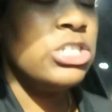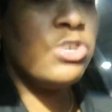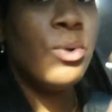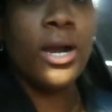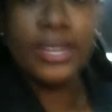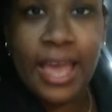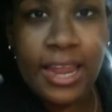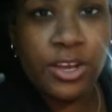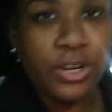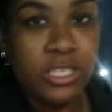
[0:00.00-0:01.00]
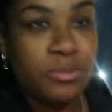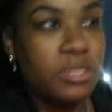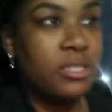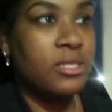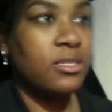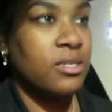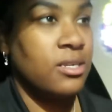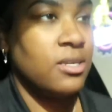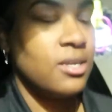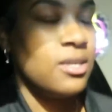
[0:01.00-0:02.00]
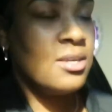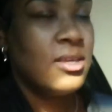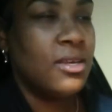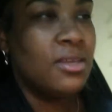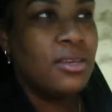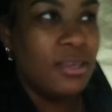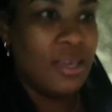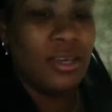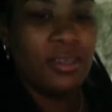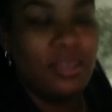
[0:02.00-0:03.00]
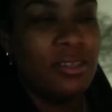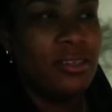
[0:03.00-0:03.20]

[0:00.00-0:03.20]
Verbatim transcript: she with her daddy Christmas. Yeah.